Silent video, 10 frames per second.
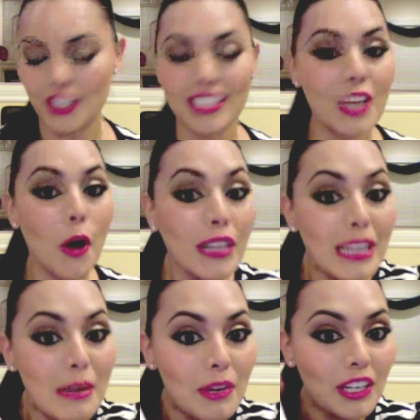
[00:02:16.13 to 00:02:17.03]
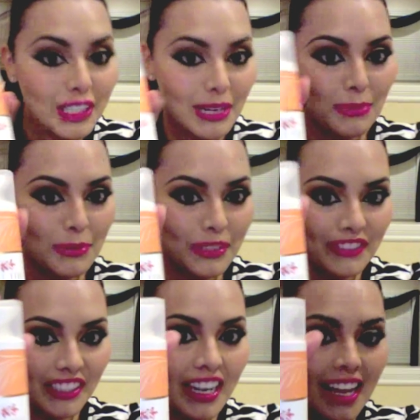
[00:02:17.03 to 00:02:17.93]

It's coconut milk shampoo and